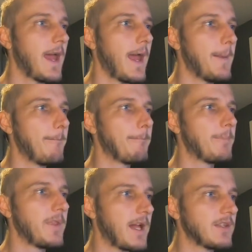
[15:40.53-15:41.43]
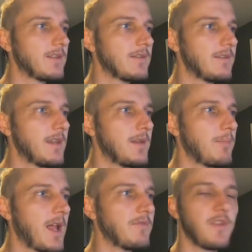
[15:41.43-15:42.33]
but that's the
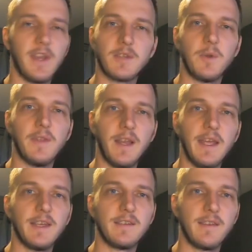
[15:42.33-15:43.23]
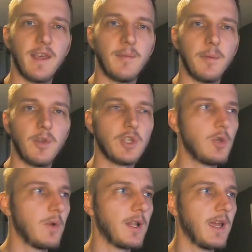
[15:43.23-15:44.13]
plan for the next one in the lakes. I'm not
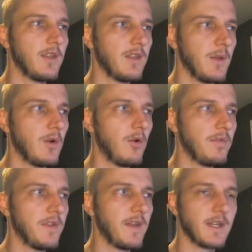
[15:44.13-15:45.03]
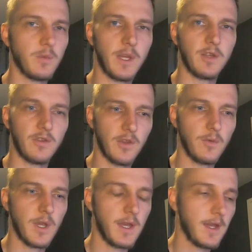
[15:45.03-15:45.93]
sure when I'll get to do it, hopefully in the next week or two,
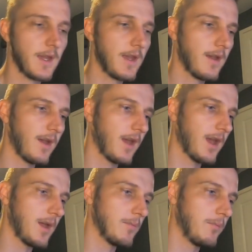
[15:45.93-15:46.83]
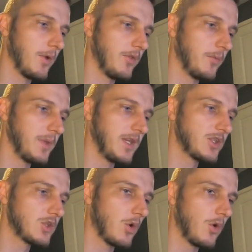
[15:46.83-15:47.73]
but there'll be
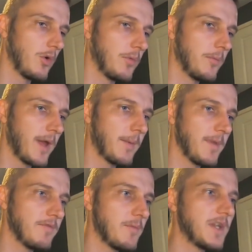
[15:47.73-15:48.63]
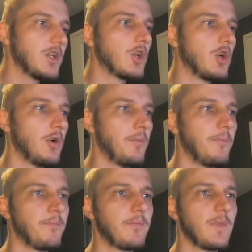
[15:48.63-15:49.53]
some information to
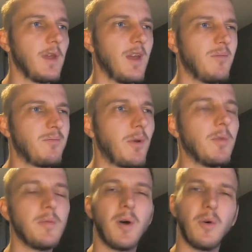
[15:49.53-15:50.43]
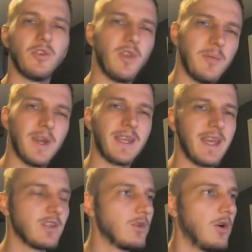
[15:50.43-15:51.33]
come, probably about what treatment I
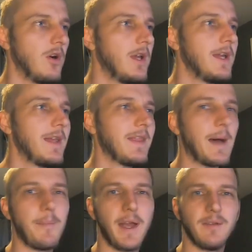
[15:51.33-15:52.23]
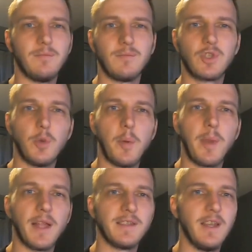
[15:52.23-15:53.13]
get, so that might scupper
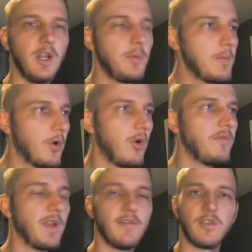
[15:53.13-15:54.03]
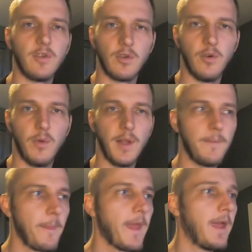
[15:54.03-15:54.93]
plans a little bit, but hopefully everything will go well.